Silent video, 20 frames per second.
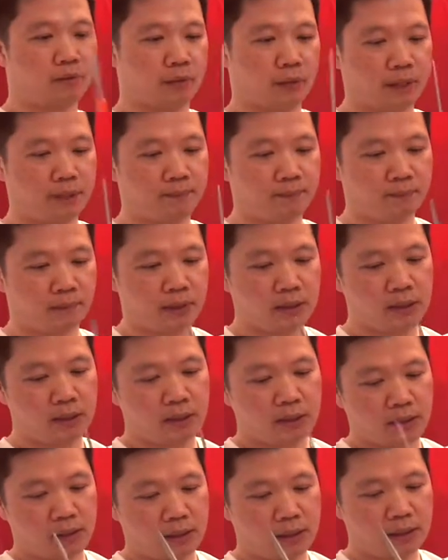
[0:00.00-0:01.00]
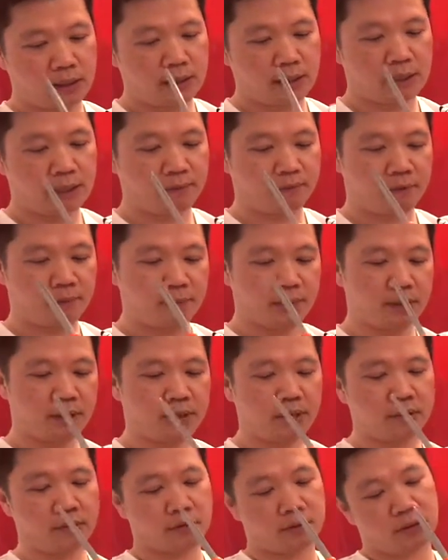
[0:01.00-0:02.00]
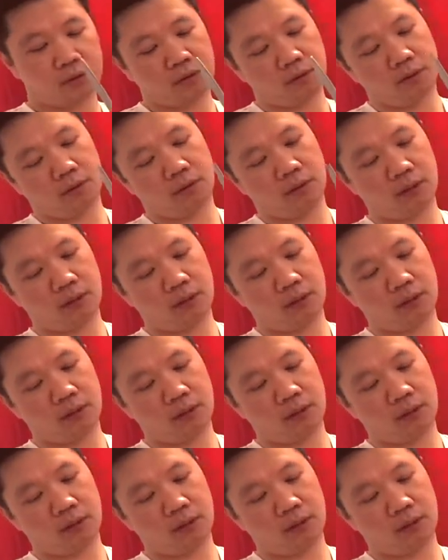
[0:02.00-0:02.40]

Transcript: right? And then from here,